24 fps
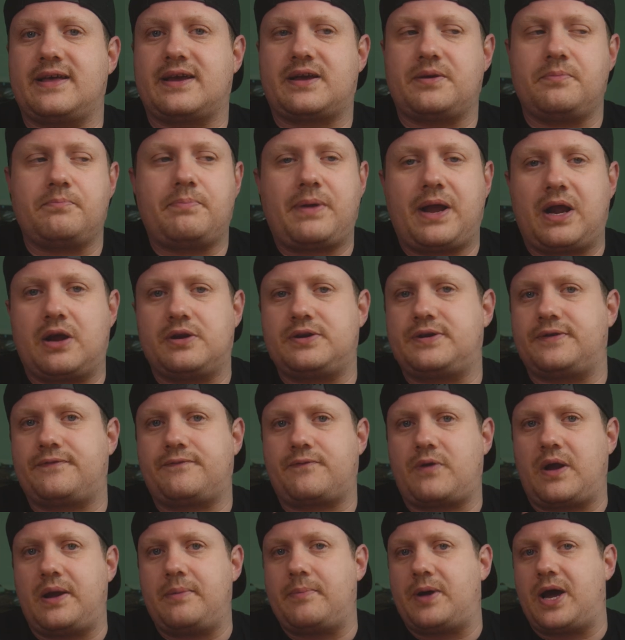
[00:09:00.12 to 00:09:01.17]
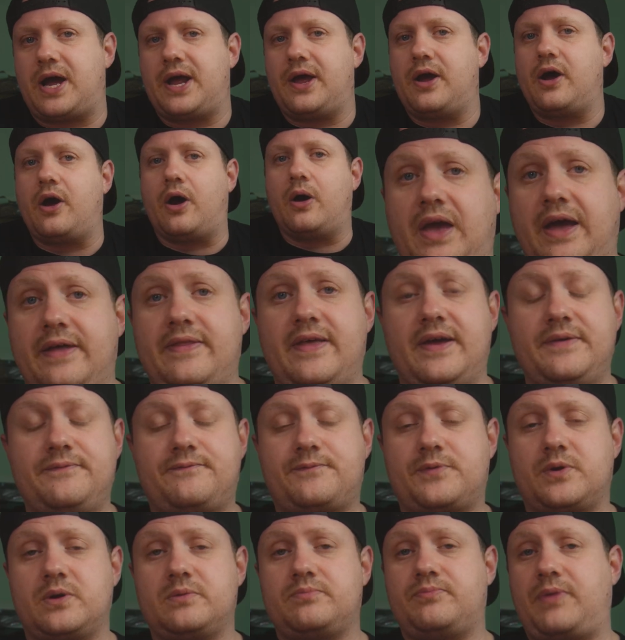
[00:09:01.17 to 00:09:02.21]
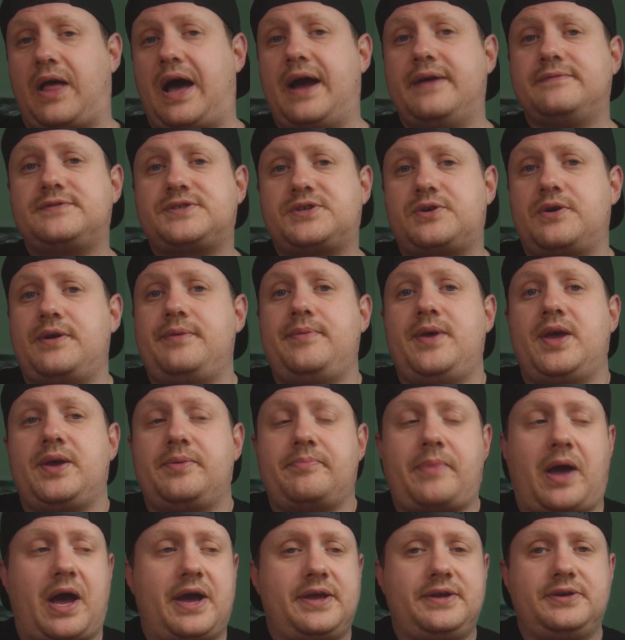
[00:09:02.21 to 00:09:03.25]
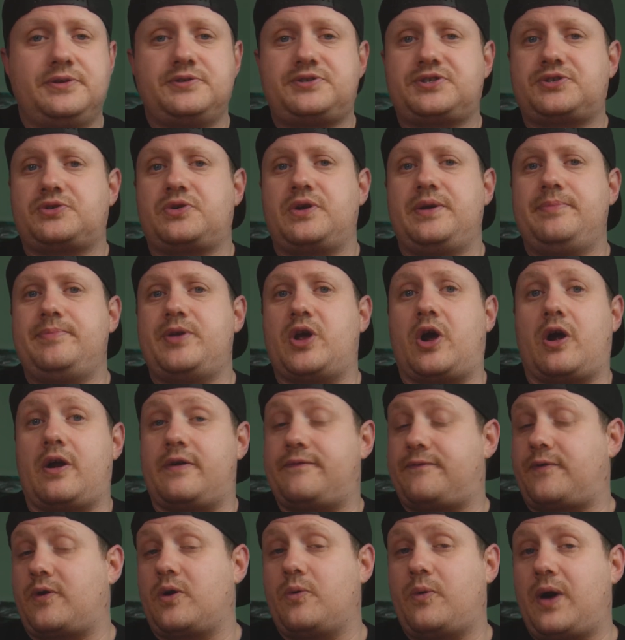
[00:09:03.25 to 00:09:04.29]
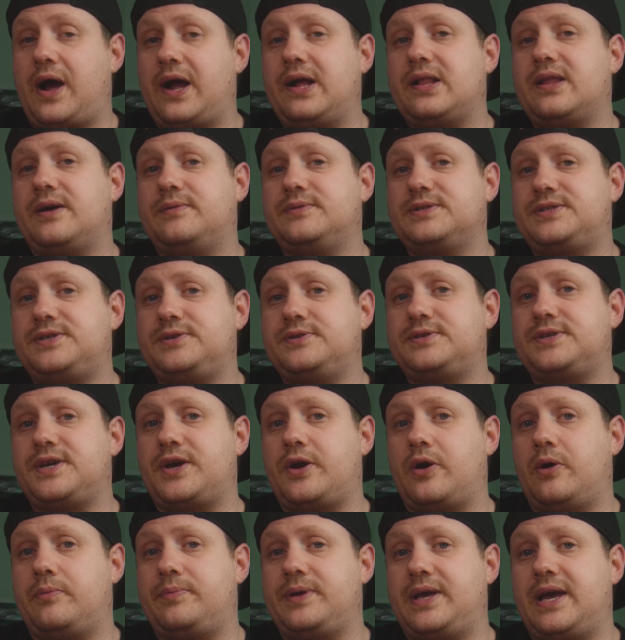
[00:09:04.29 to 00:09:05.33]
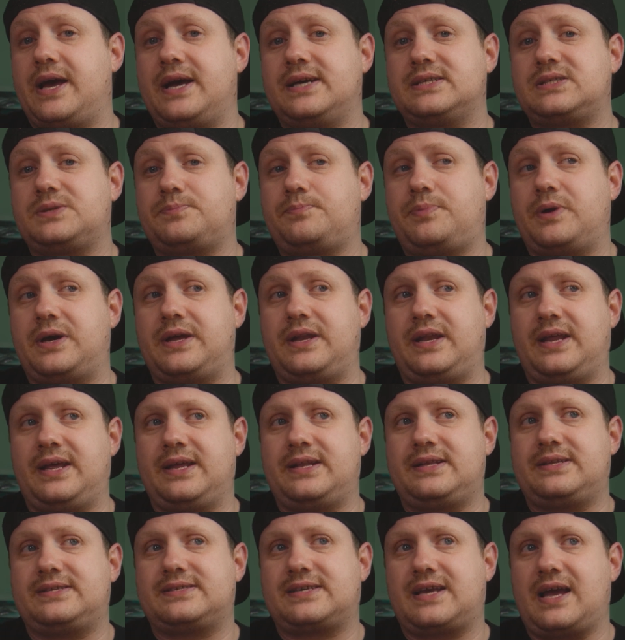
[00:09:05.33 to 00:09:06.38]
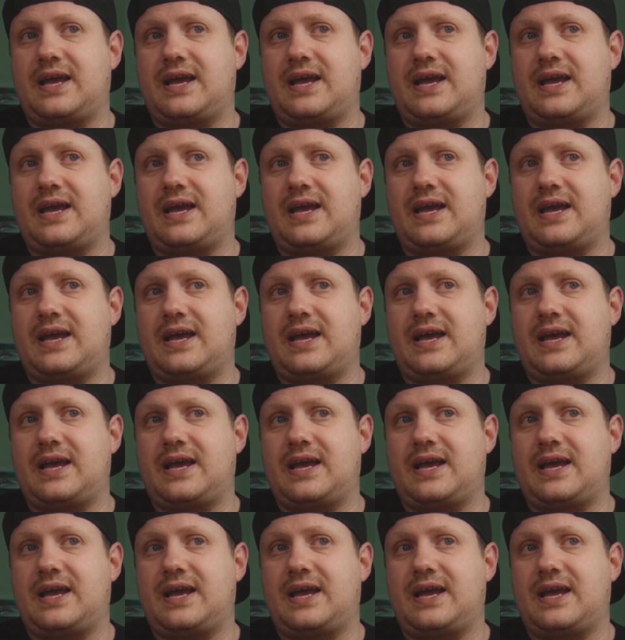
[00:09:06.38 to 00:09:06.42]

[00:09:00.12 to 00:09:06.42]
that compared to Frame.io. And then for live streaming, I use StreamYard. For a while I was using OBS, but it's